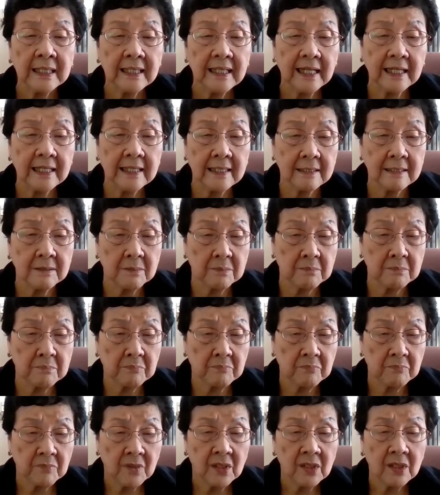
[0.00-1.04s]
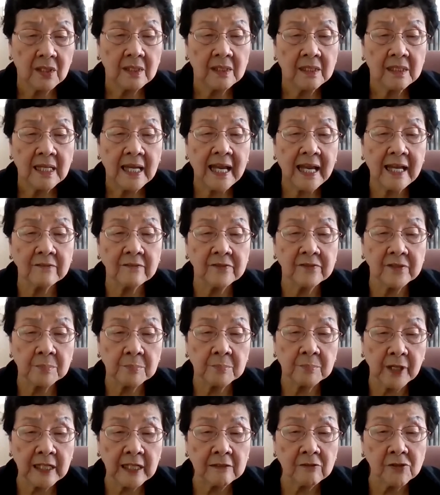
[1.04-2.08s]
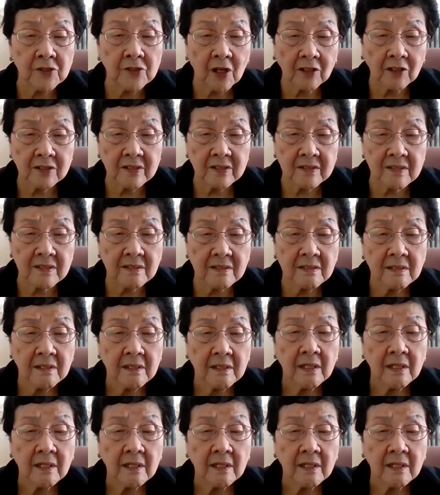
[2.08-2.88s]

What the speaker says: have the braille dots